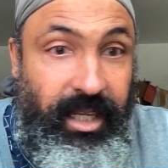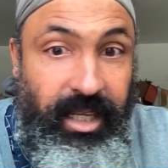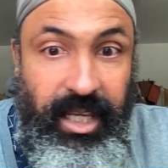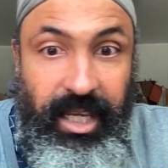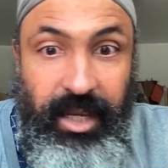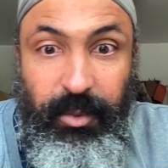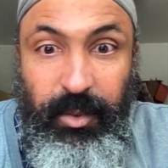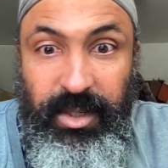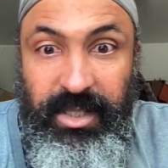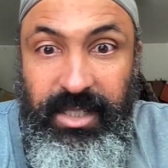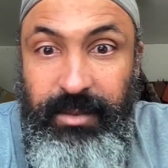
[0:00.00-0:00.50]
He
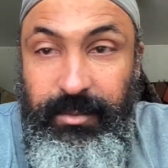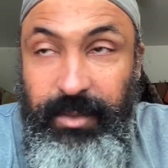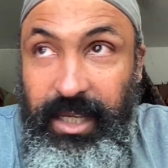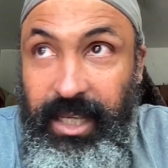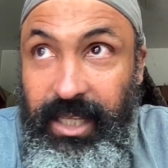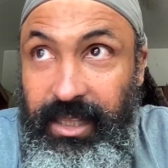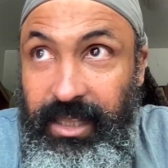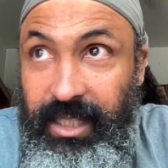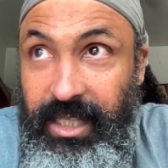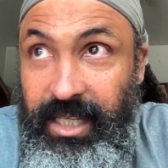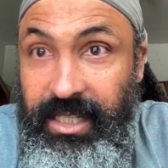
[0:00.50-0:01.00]
wants to
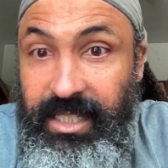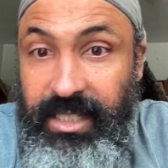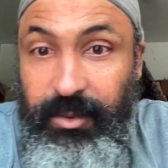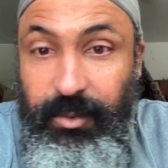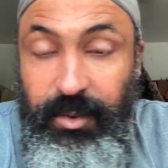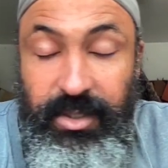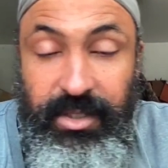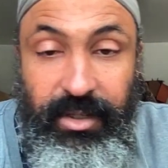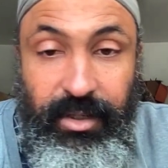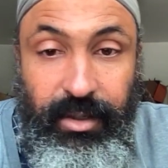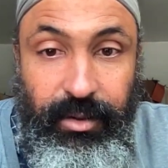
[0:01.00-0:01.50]
get this. He
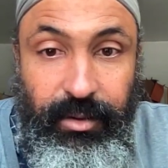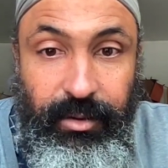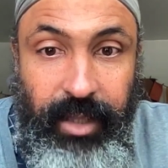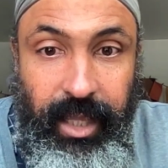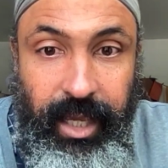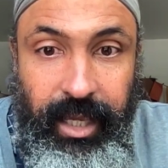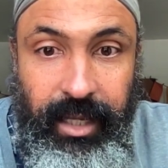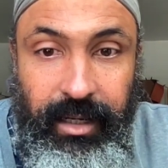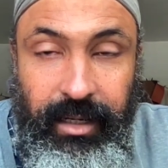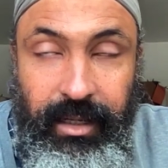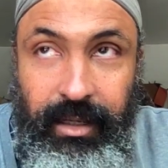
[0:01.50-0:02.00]
wants to do
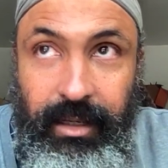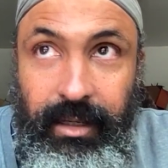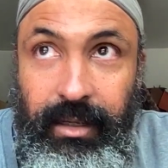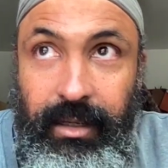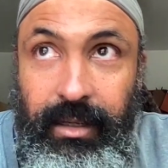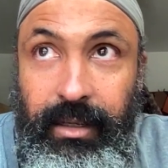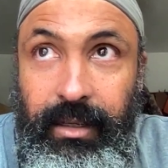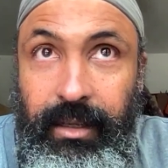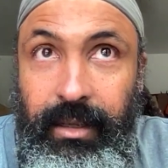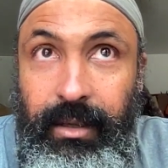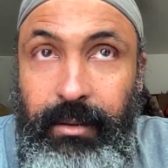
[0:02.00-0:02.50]
that.
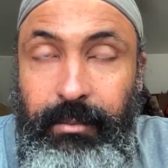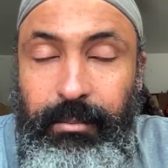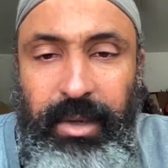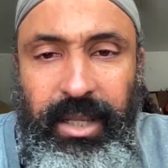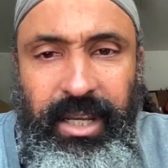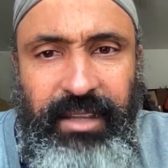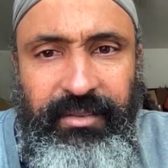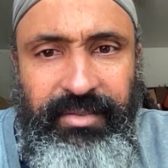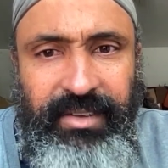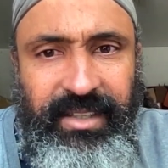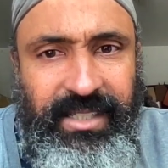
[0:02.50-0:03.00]

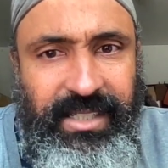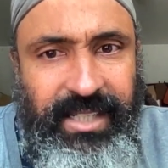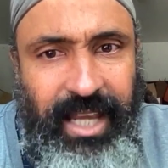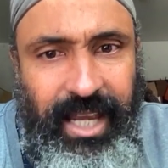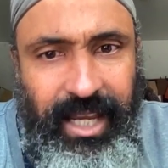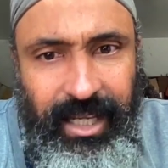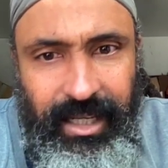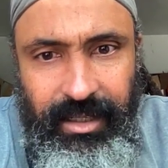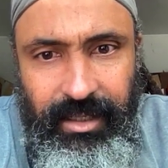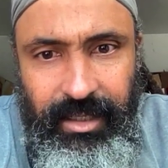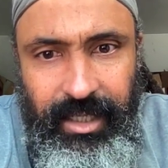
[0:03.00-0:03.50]
But if he's
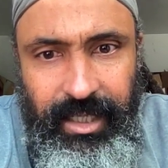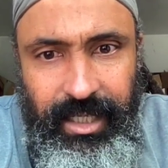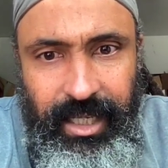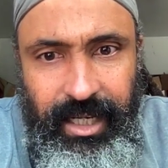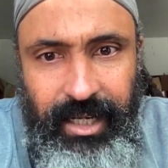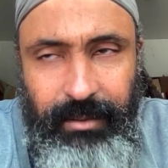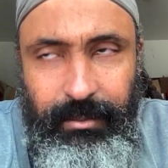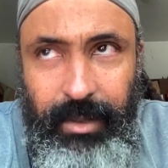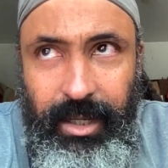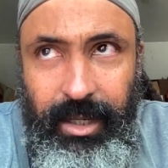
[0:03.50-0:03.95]
not getting